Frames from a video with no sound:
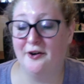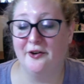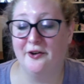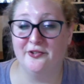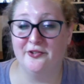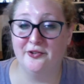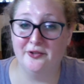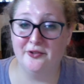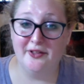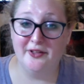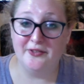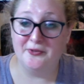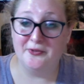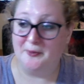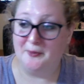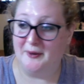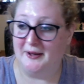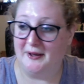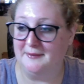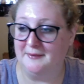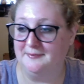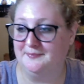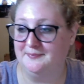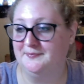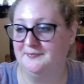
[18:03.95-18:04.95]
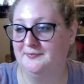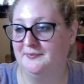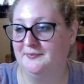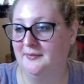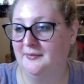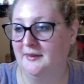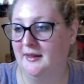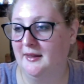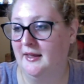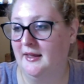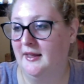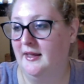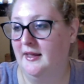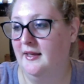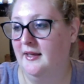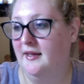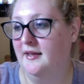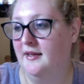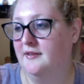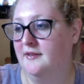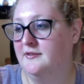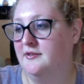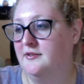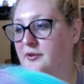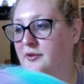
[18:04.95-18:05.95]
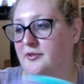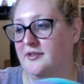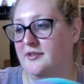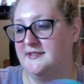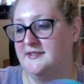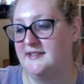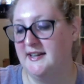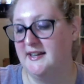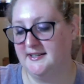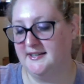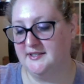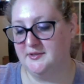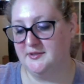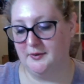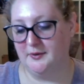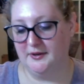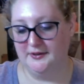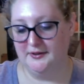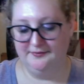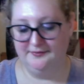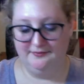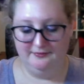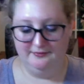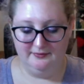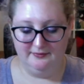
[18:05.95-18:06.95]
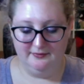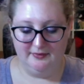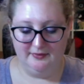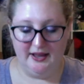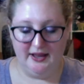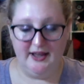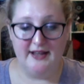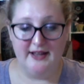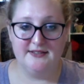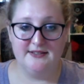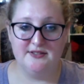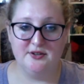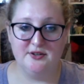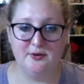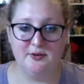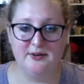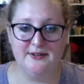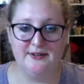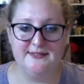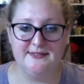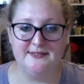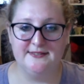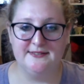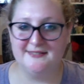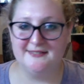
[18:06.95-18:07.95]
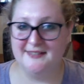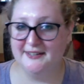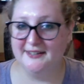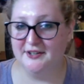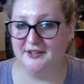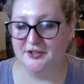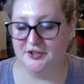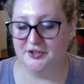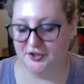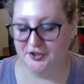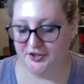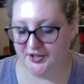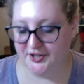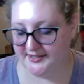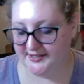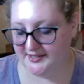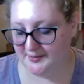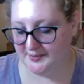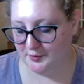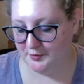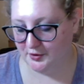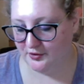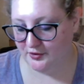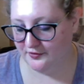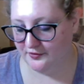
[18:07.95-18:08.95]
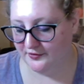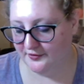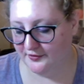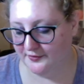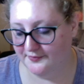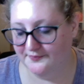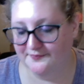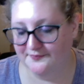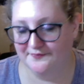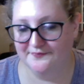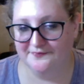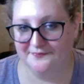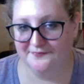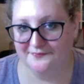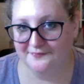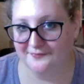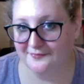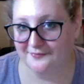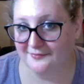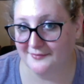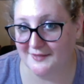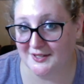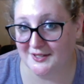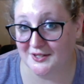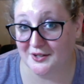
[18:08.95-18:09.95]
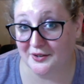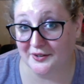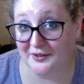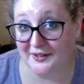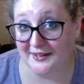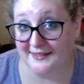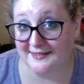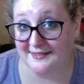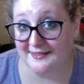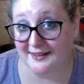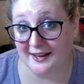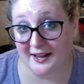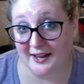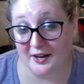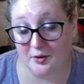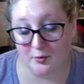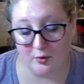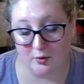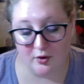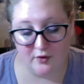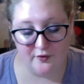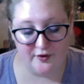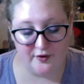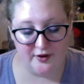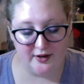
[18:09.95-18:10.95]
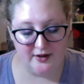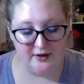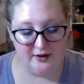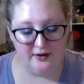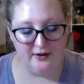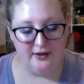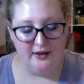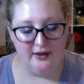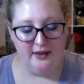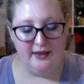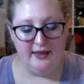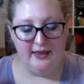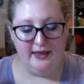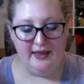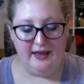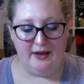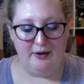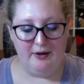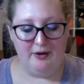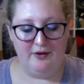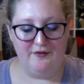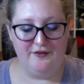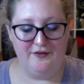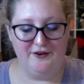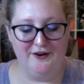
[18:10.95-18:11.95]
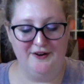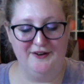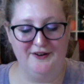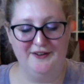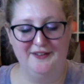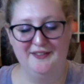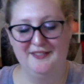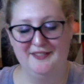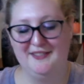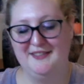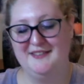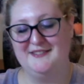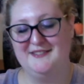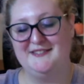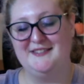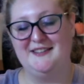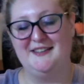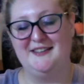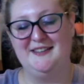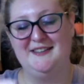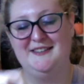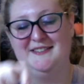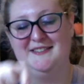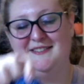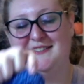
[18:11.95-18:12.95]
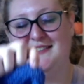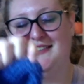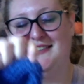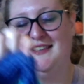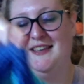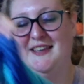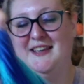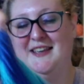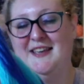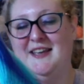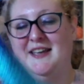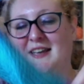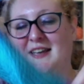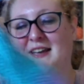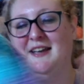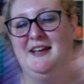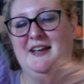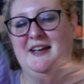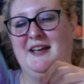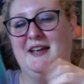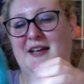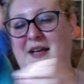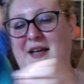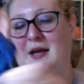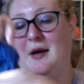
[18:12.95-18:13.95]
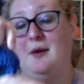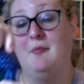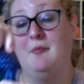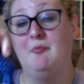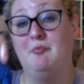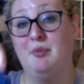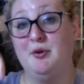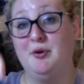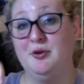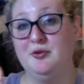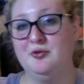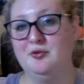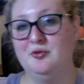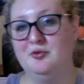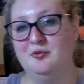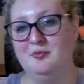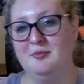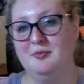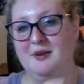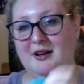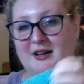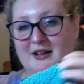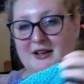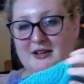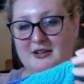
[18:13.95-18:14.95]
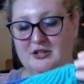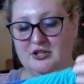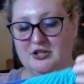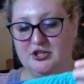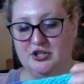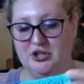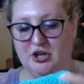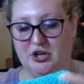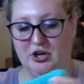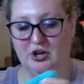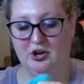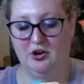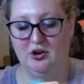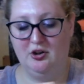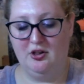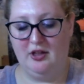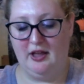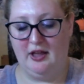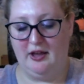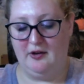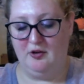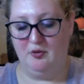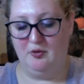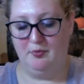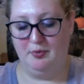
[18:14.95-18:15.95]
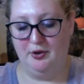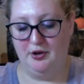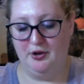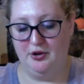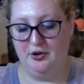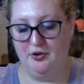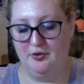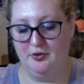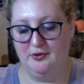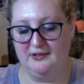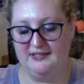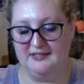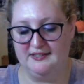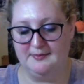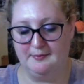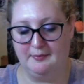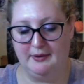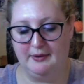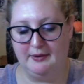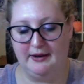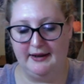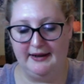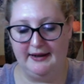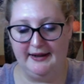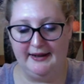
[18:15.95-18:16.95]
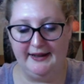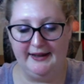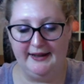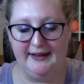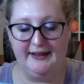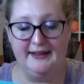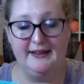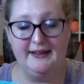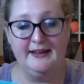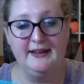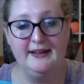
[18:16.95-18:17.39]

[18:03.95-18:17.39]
so that's why. So this next one, as always, signature Jessie move, still needs an end woven in. However, this is the Boom shawl. I will put who it's by